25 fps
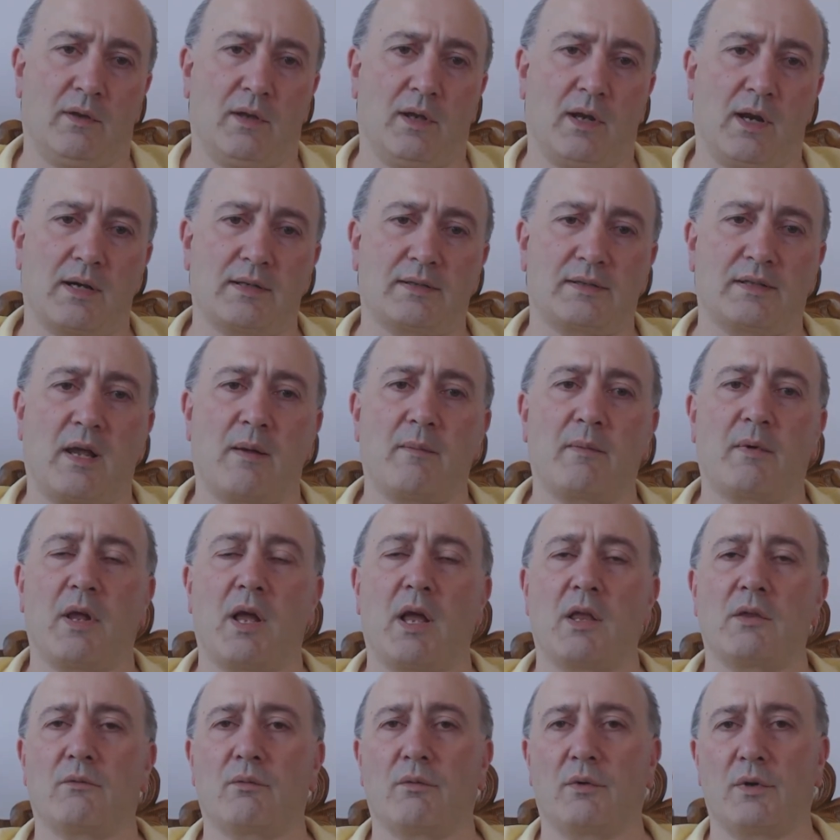there are some
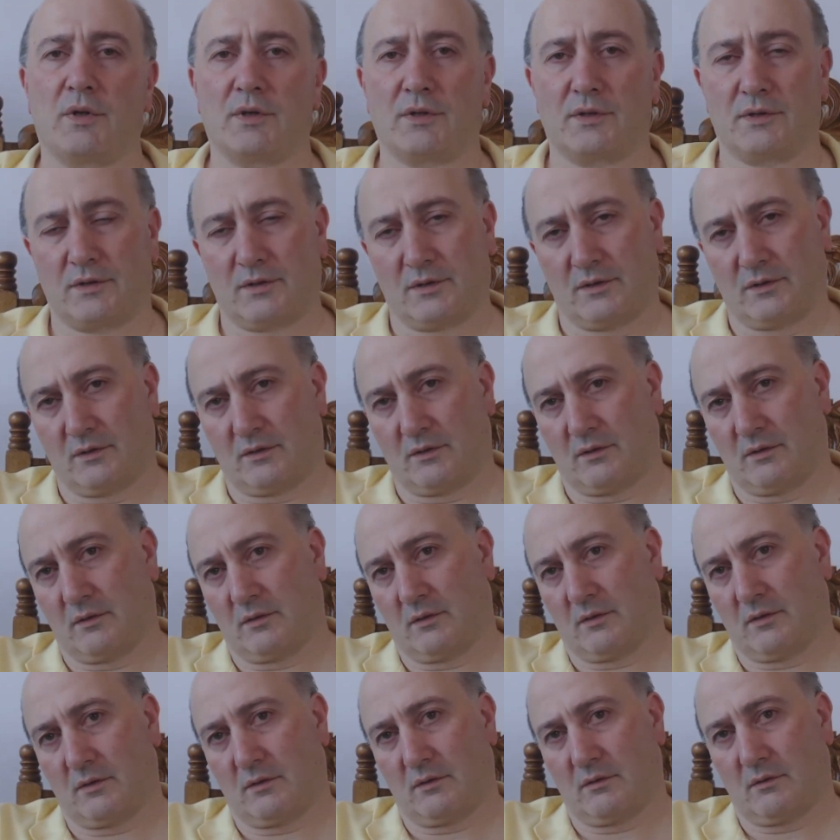countries
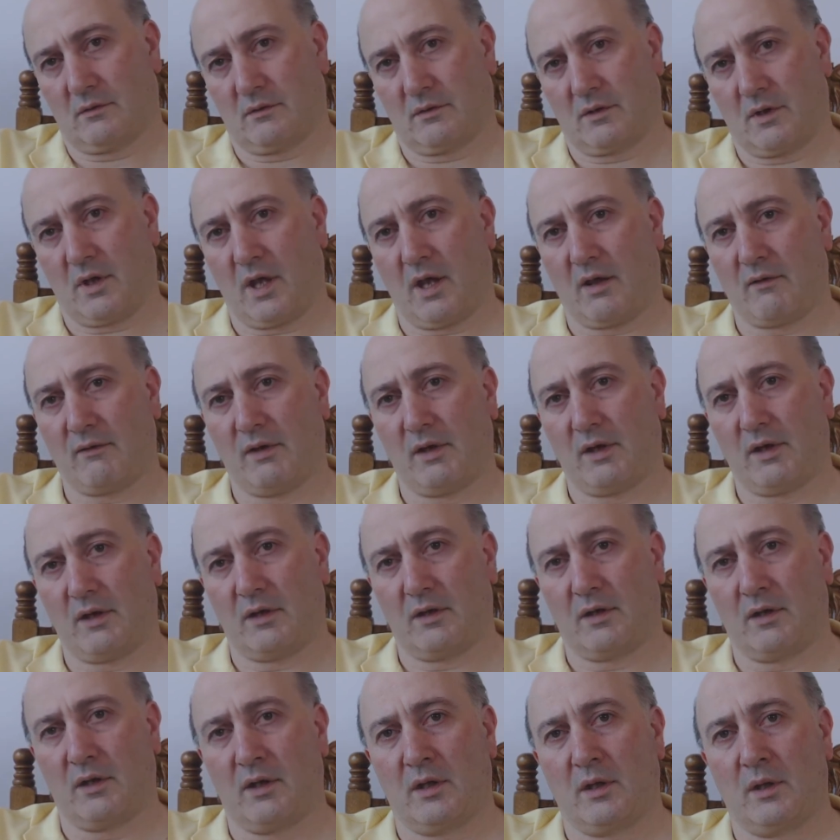
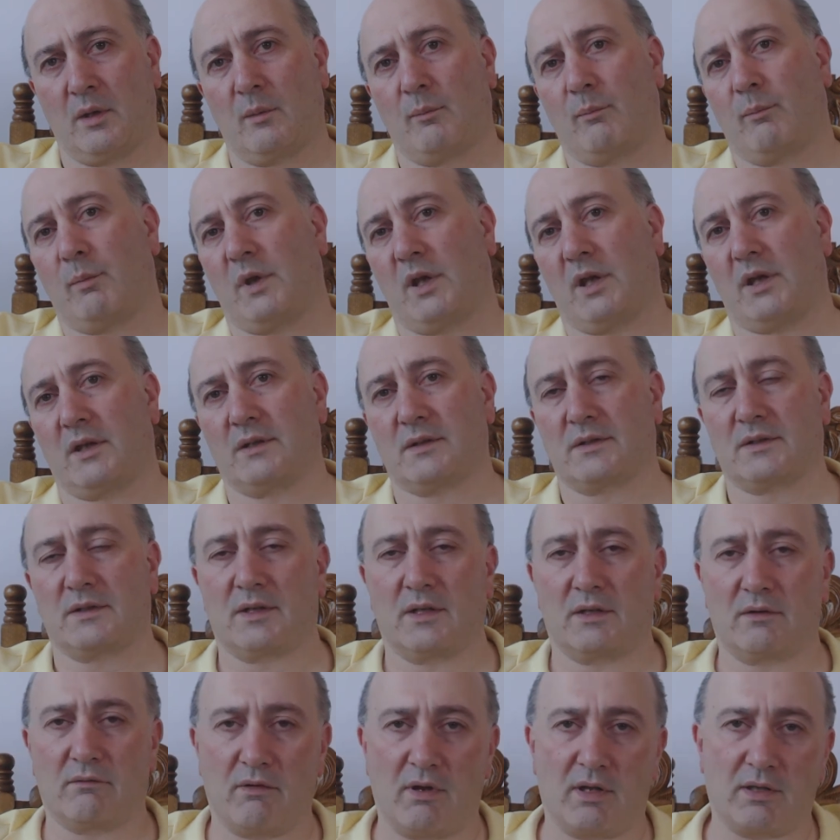having
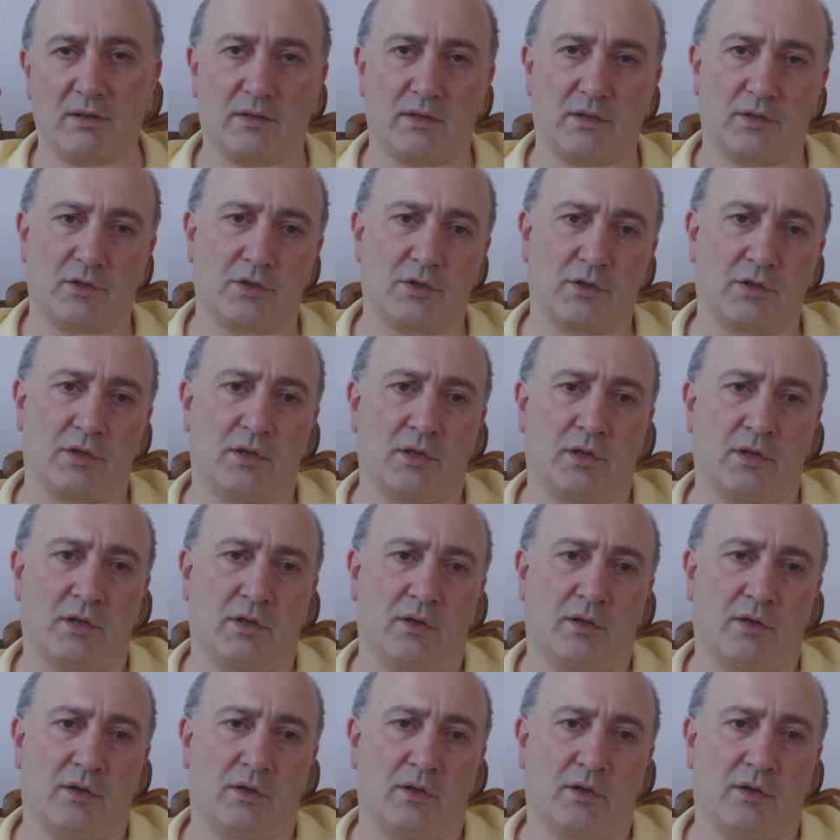biggest advantage.